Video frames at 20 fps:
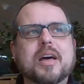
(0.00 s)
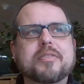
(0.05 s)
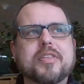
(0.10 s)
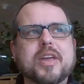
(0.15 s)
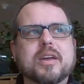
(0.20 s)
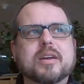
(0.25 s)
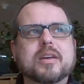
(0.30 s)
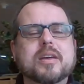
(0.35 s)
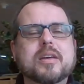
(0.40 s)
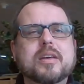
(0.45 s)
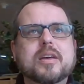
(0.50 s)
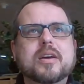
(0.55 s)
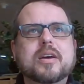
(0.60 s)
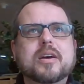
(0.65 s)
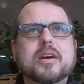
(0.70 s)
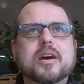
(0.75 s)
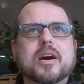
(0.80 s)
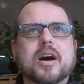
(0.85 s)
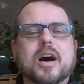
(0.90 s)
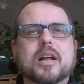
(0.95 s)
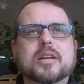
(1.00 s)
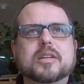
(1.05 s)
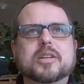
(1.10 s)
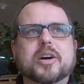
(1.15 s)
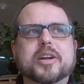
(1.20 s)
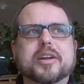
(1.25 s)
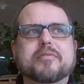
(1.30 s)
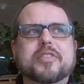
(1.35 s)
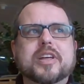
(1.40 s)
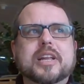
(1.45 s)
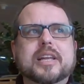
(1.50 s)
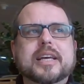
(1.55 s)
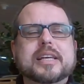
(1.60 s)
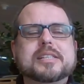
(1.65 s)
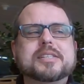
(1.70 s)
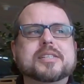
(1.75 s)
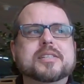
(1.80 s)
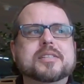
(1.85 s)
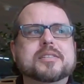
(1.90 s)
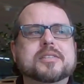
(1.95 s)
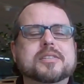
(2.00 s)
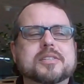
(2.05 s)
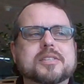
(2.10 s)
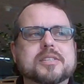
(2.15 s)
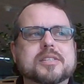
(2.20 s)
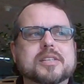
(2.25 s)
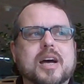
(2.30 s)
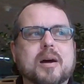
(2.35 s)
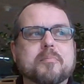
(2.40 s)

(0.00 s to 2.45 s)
I think a lot of the lessons